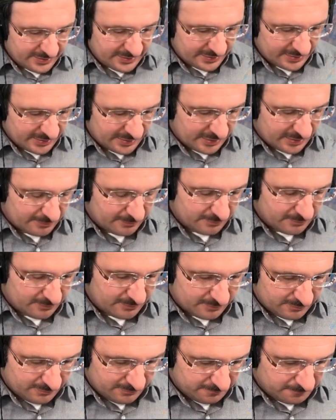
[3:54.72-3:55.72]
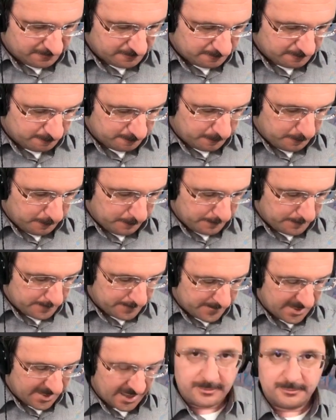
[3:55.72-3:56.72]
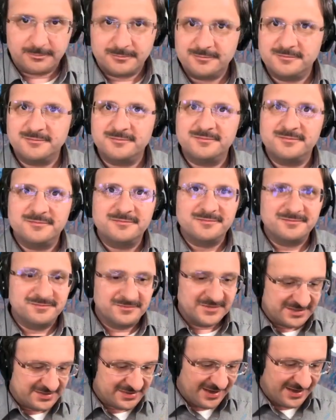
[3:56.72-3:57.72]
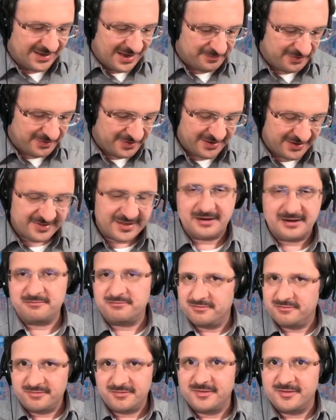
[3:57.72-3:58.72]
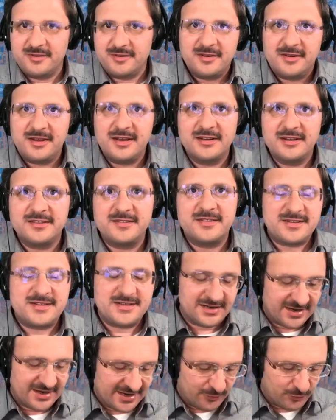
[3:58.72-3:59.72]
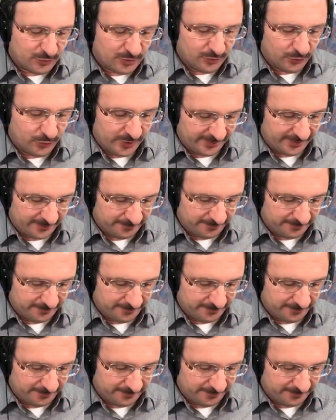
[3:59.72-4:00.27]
Yeah, basically everything that yields this line will work.